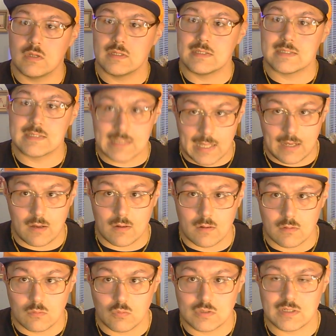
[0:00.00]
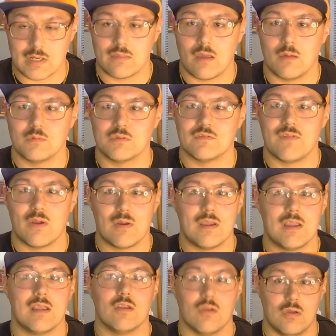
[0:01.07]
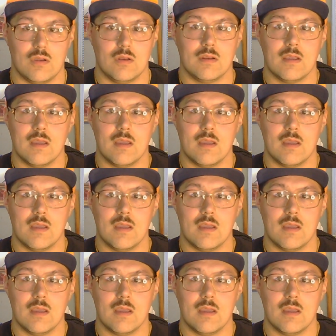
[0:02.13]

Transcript: Slayer, which I thought was very good.